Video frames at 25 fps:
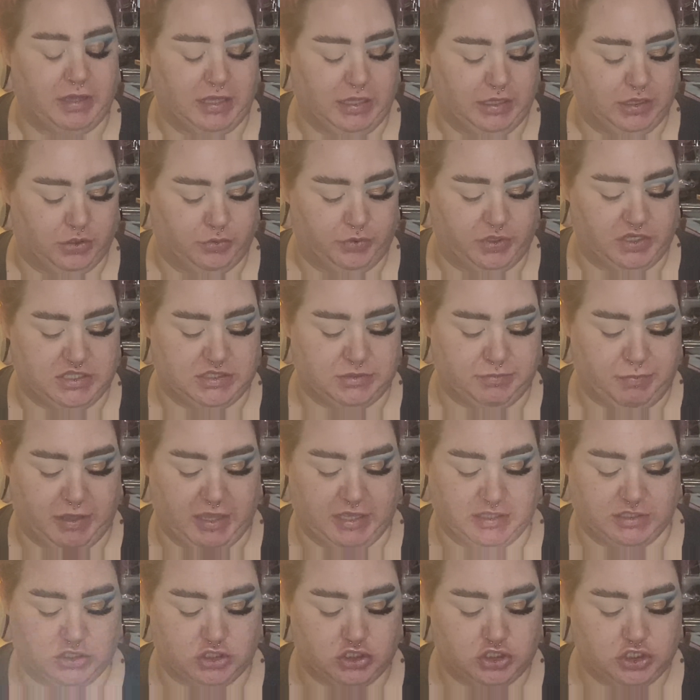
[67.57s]

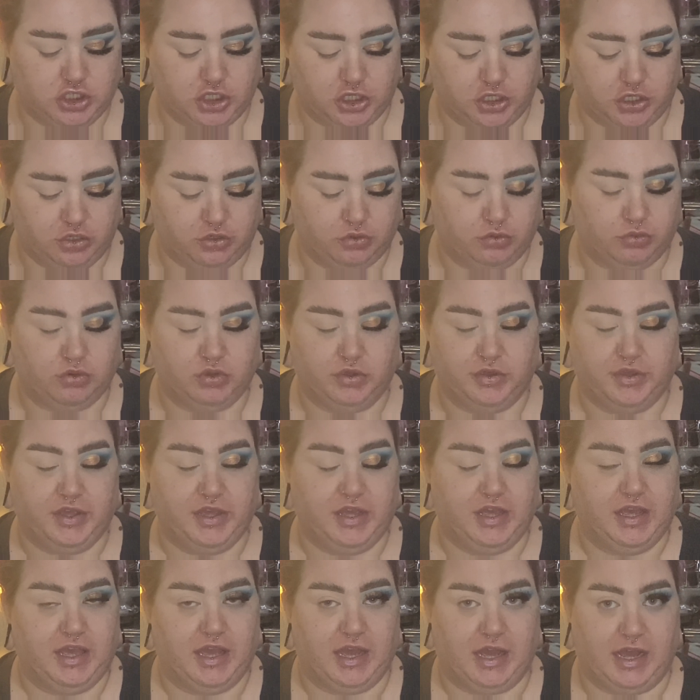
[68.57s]
Base 2,
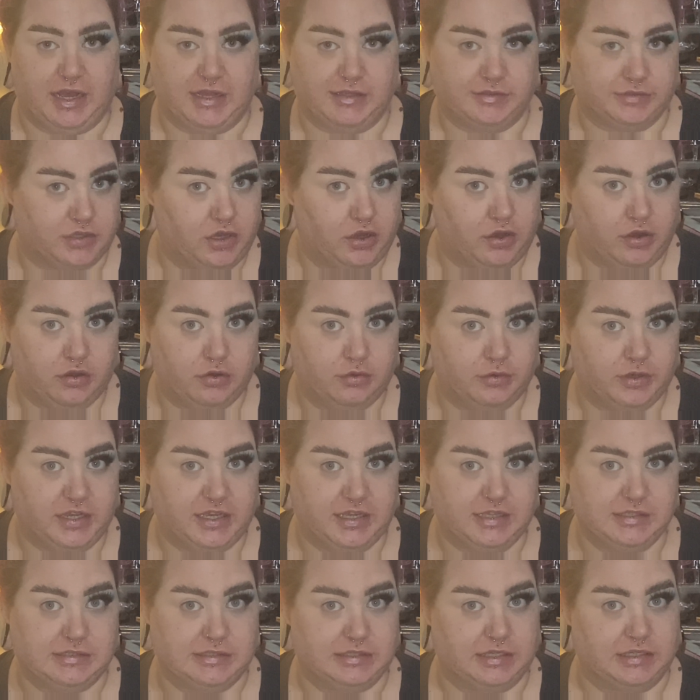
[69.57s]
as
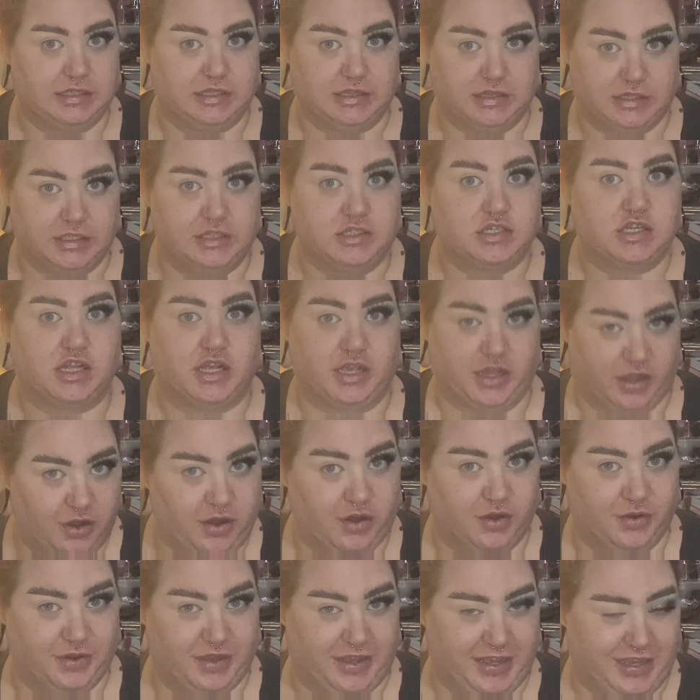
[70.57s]
always, like literally
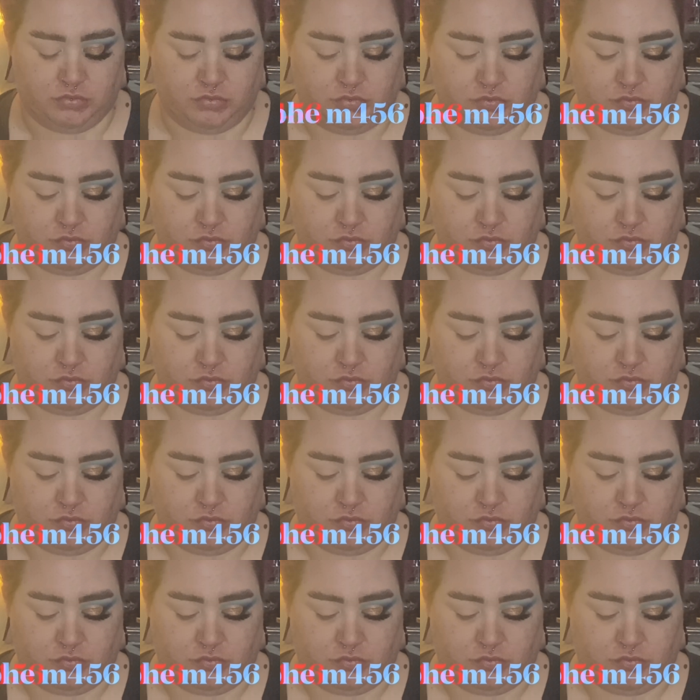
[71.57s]
always.